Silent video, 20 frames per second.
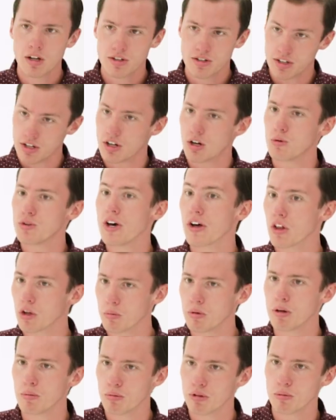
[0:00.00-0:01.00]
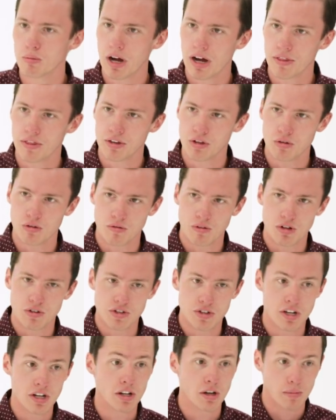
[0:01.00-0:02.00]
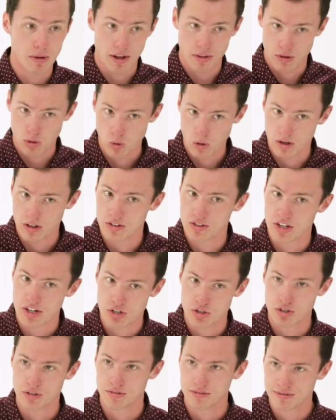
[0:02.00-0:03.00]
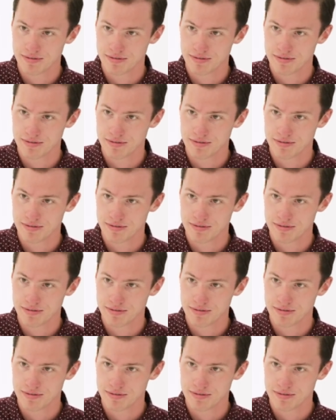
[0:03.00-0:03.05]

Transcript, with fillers: you know telling people about the university right. and about the organization.